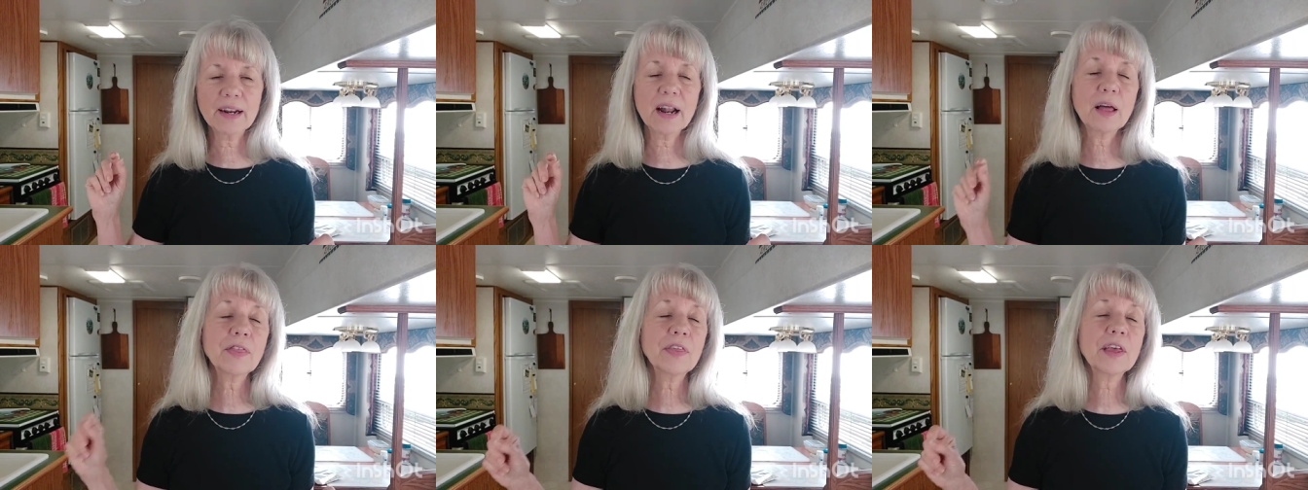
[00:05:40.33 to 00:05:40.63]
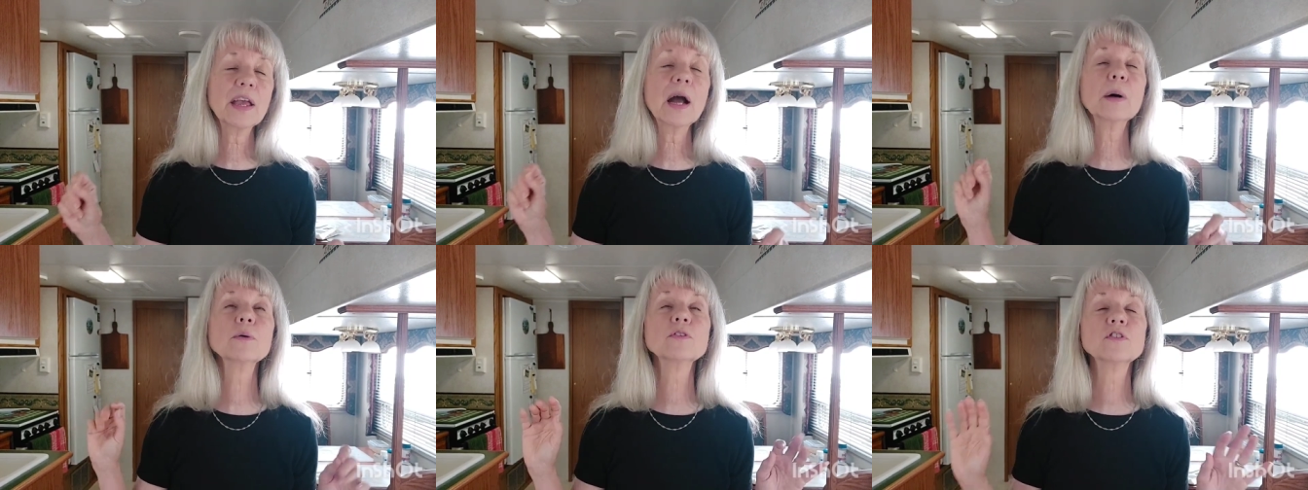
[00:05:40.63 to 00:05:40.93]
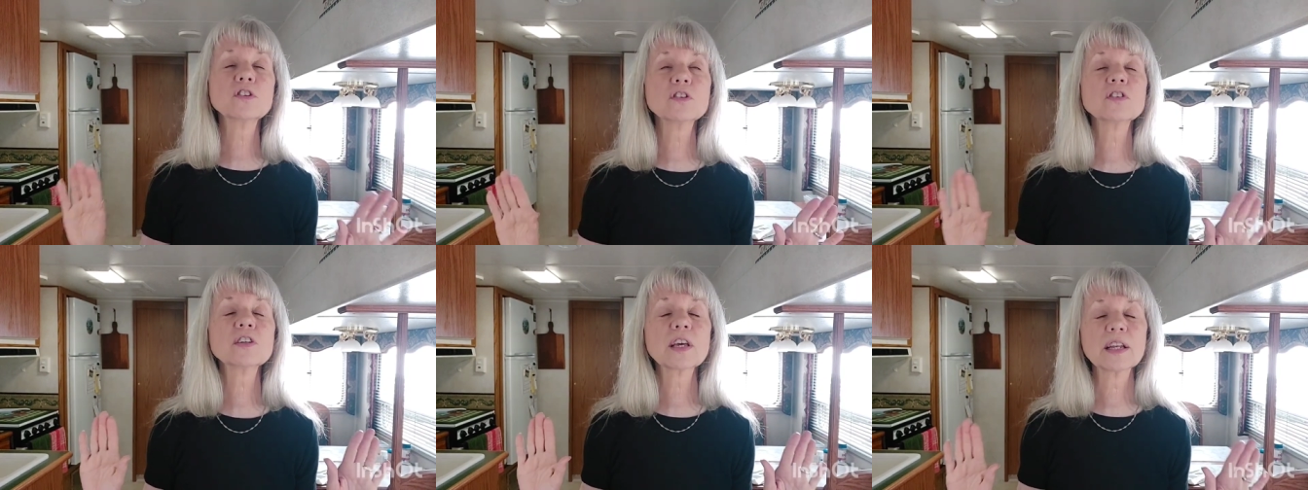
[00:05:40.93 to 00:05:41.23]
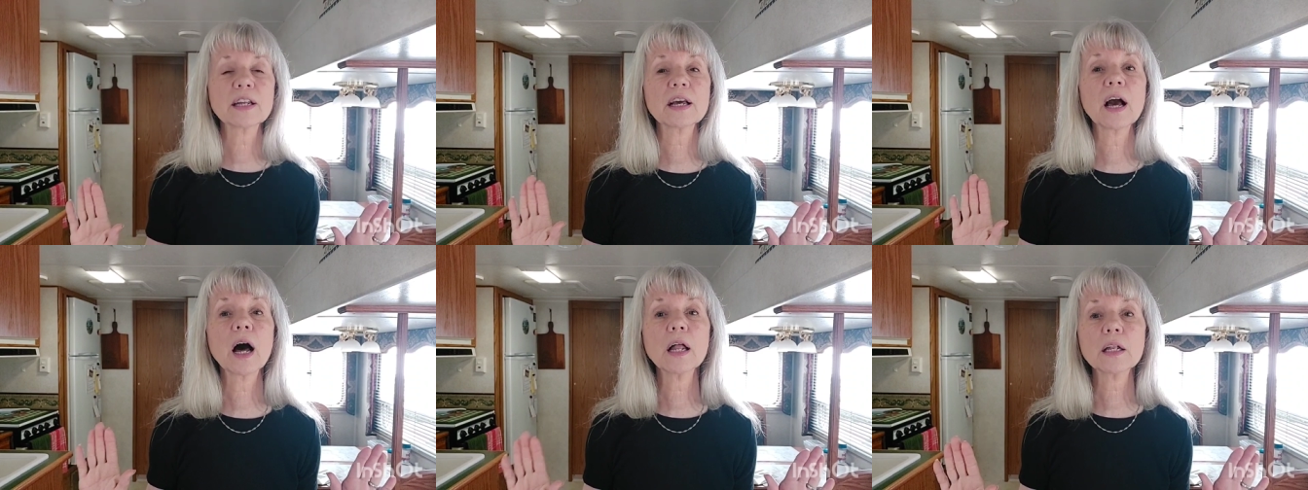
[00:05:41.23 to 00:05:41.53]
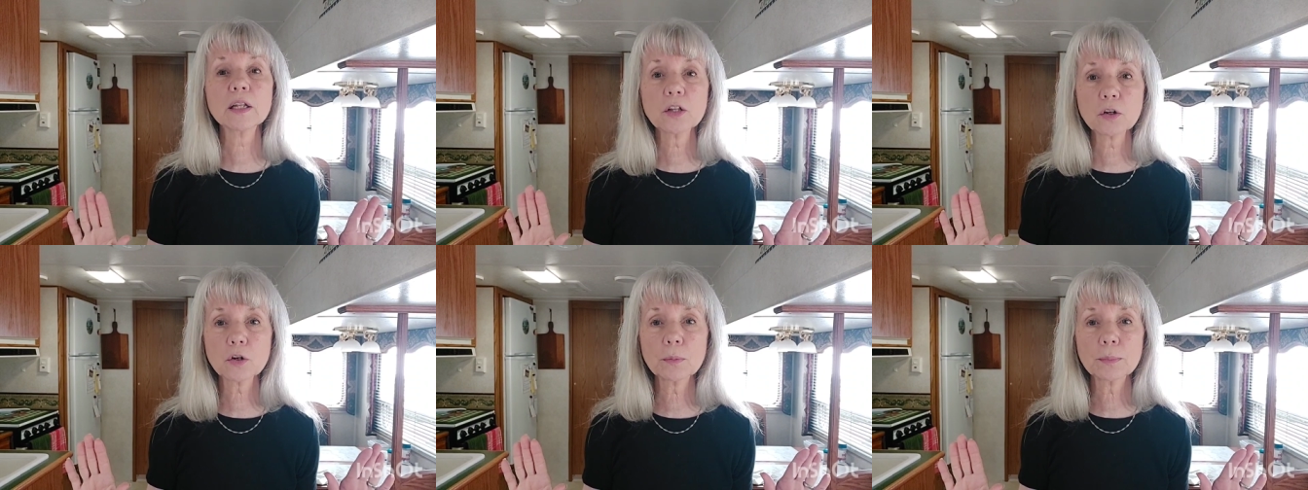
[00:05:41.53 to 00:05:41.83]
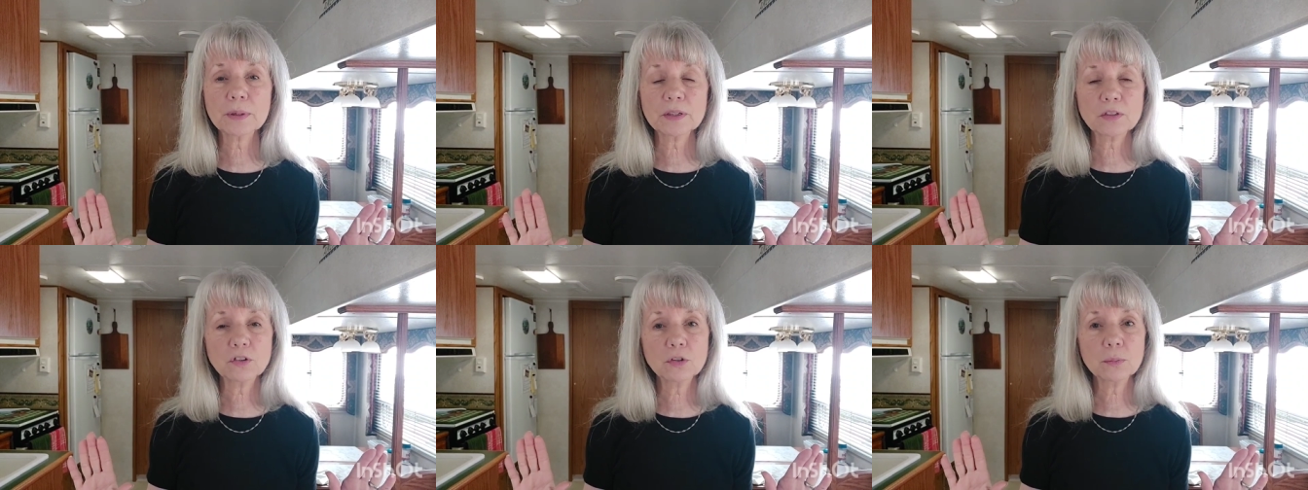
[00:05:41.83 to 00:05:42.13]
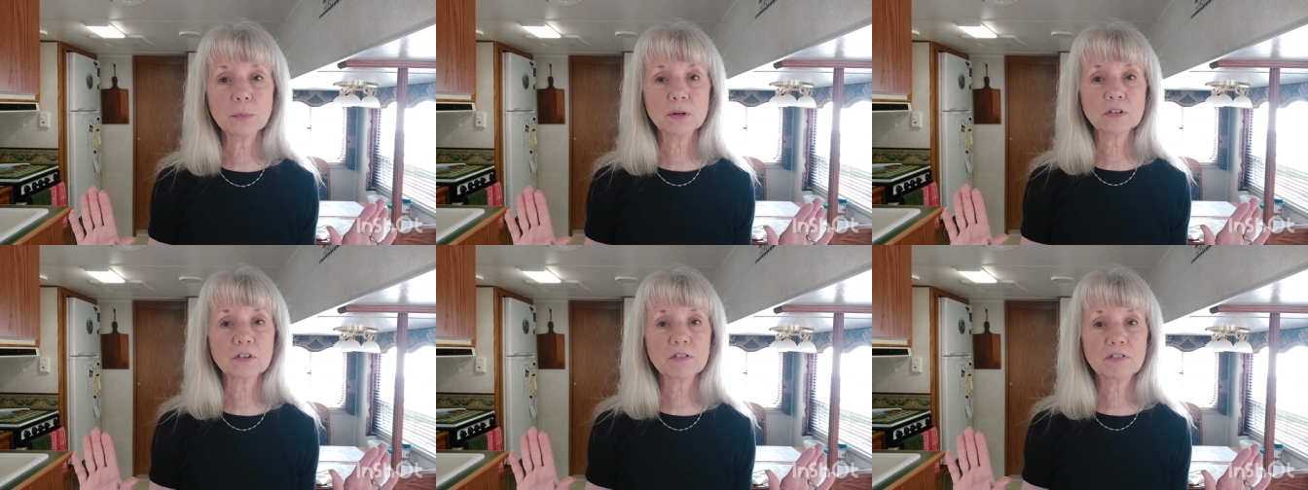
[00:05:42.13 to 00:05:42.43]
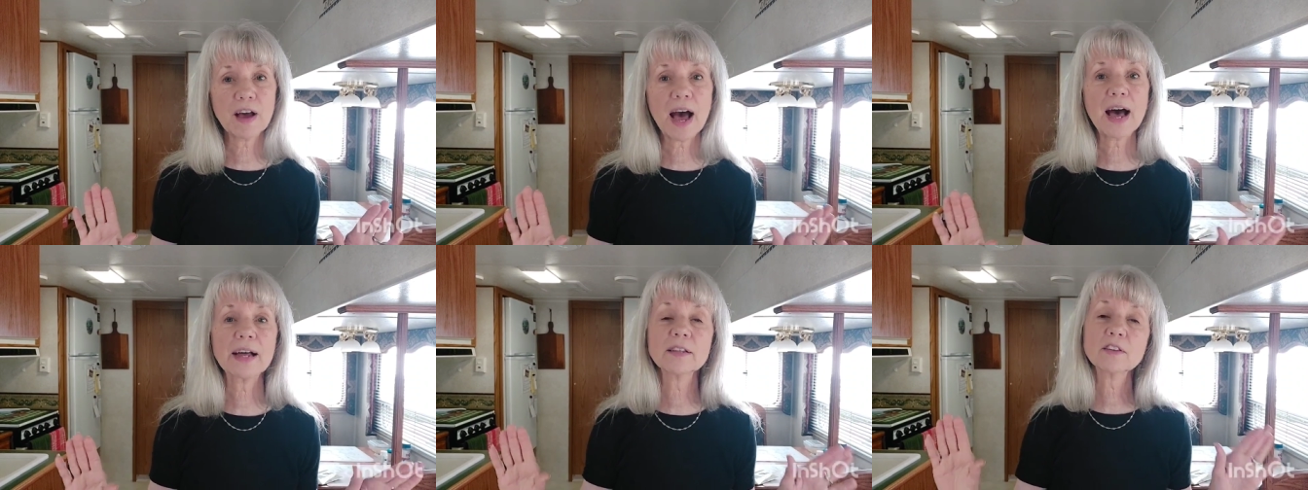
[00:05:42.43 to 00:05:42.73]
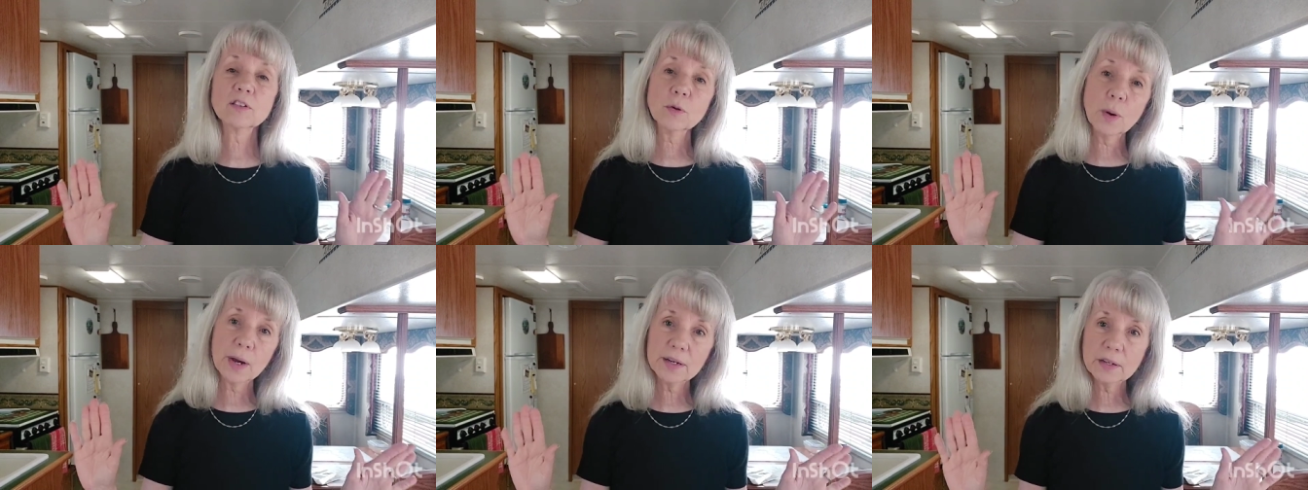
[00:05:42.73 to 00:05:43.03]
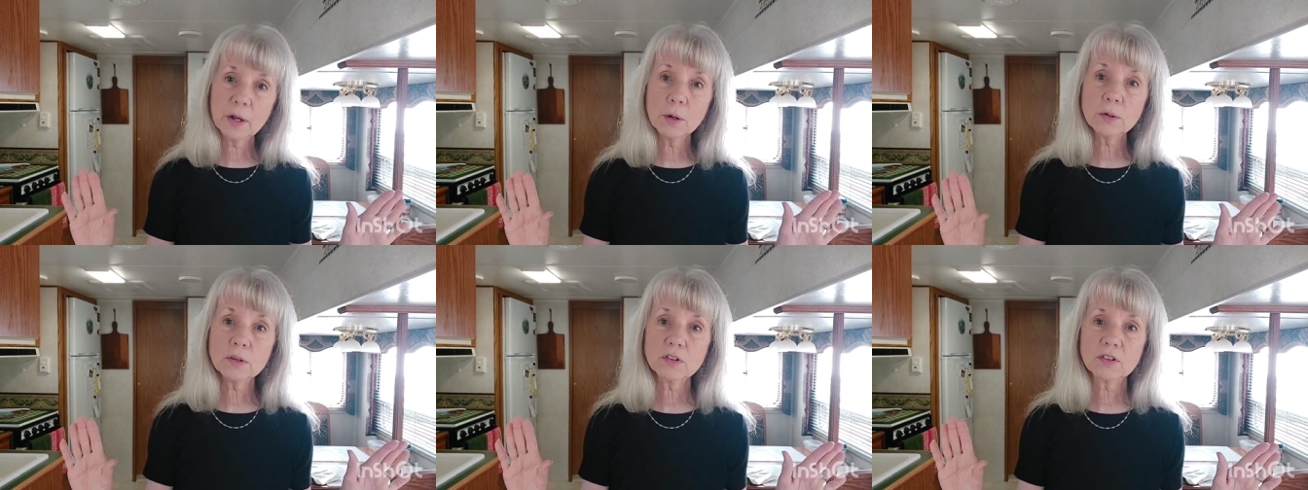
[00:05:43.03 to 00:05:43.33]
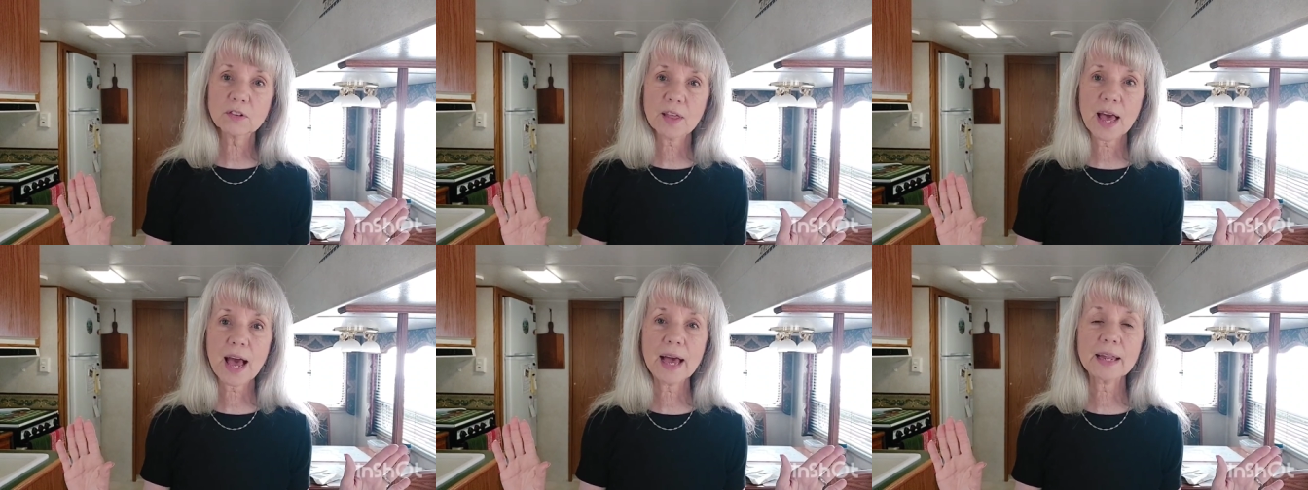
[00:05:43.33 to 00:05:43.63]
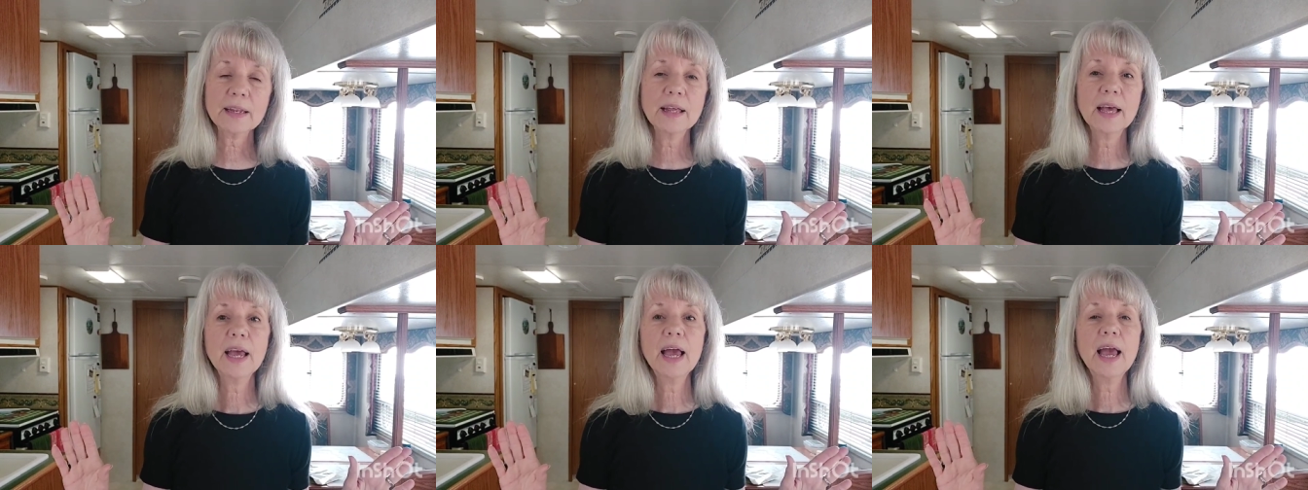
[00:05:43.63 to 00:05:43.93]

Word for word: And I think I was just getting a little bit too much fat. So I noticed that